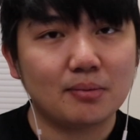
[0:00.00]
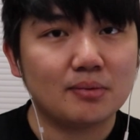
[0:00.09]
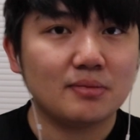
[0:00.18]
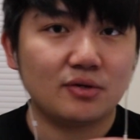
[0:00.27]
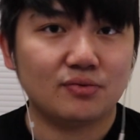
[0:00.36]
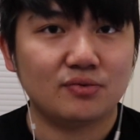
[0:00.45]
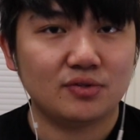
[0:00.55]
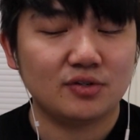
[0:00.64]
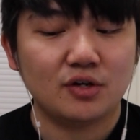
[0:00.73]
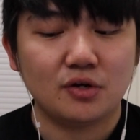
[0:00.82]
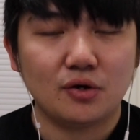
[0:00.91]
I'm immune.
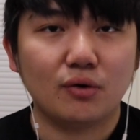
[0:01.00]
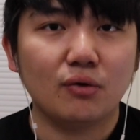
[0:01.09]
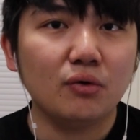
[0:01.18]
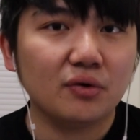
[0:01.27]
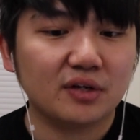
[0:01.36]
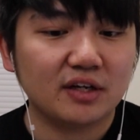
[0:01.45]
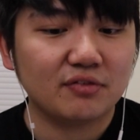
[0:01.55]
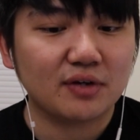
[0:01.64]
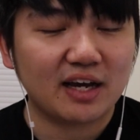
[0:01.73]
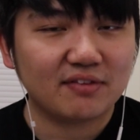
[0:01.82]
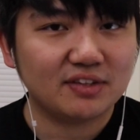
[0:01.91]
Or if
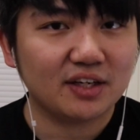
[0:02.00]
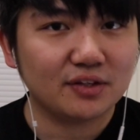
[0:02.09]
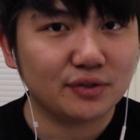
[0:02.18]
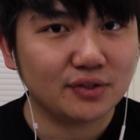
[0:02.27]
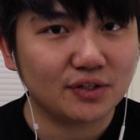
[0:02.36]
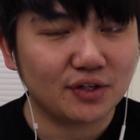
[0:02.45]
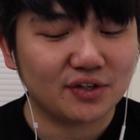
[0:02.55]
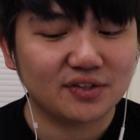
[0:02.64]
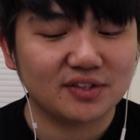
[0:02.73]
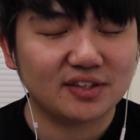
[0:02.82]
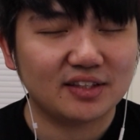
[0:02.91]
you have the other good
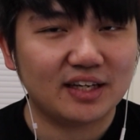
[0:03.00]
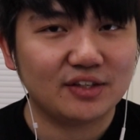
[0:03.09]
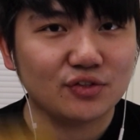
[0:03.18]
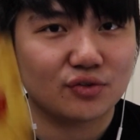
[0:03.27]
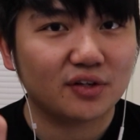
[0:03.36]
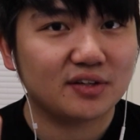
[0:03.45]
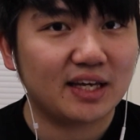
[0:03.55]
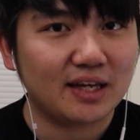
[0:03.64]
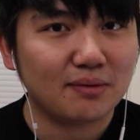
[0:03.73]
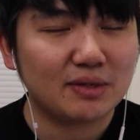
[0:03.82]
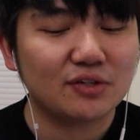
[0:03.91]
card and you draw the
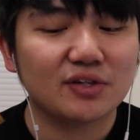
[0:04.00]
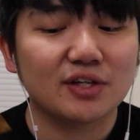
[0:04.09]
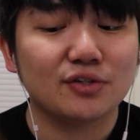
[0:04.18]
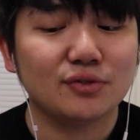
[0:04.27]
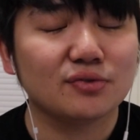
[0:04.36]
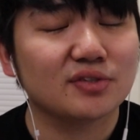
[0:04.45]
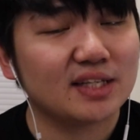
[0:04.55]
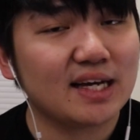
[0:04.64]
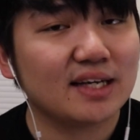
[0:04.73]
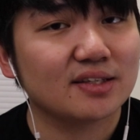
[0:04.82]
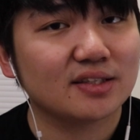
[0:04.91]
Handmaid, you can use
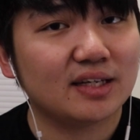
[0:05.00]
that.